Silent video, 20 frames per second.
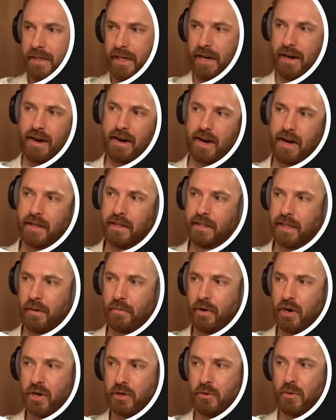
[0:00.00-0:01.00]
saying I'd like the
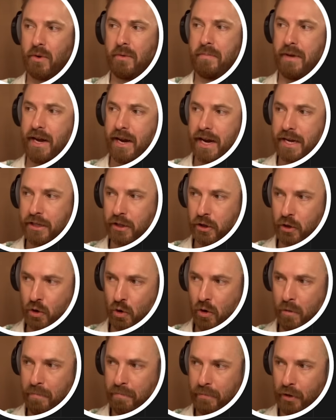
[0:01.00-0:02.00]
summary to appear as a
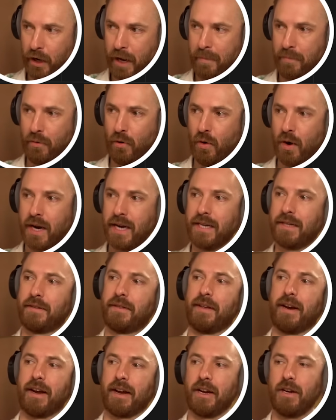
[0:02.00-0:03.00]
short bullet point
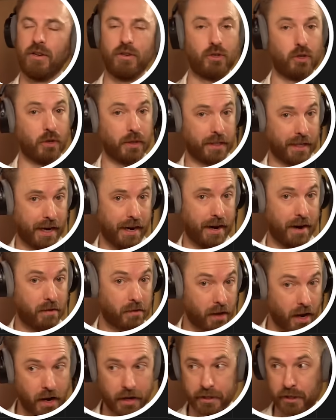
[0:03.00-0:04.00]
that I can use on, say, an
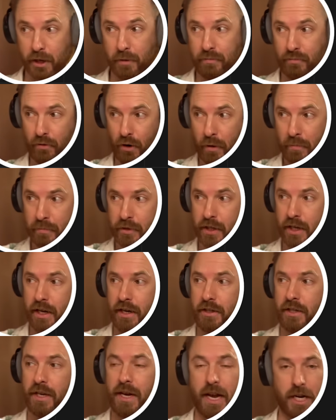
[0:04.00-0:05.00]
Elgato
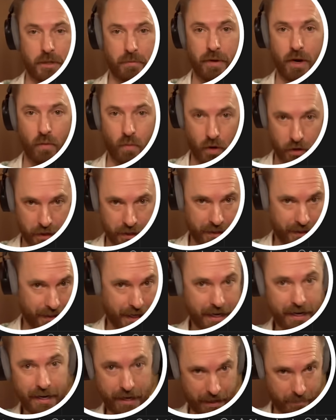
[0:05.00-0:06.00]
prompter to nudge me on what to
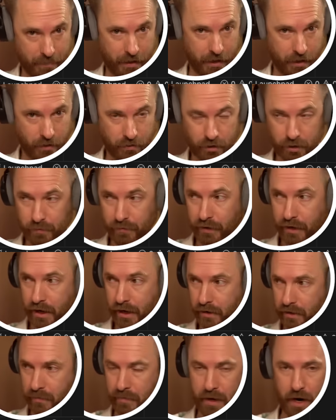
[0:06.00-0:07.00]
say. In my YouTube
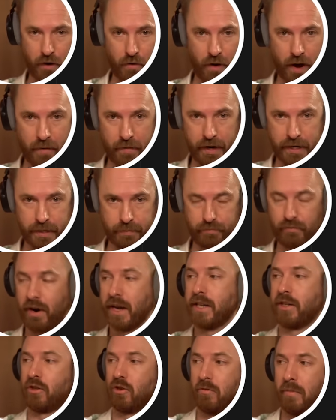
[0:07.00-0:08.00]
videos, it'd be a great way to
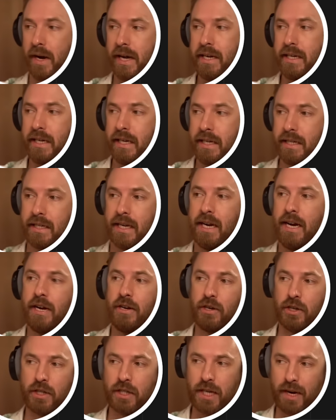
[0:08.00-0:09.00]
brainstorm ideas.
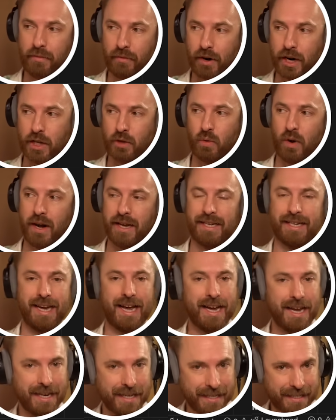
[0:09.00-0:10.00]
Just summarize what I
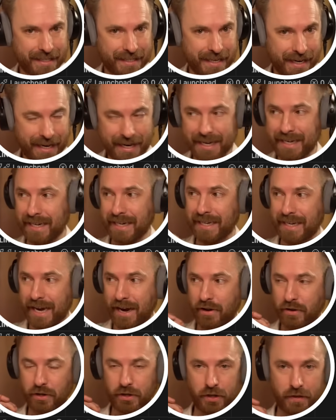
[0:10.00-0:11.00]
say and distill it
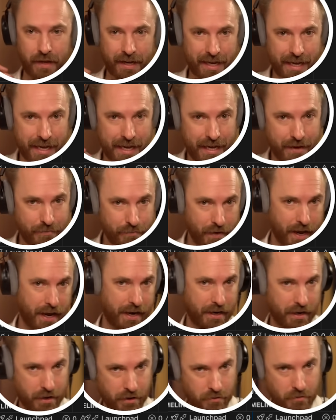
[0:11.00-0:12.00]
down to the key
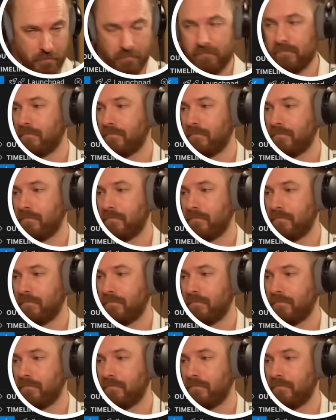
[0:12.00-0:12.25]
value.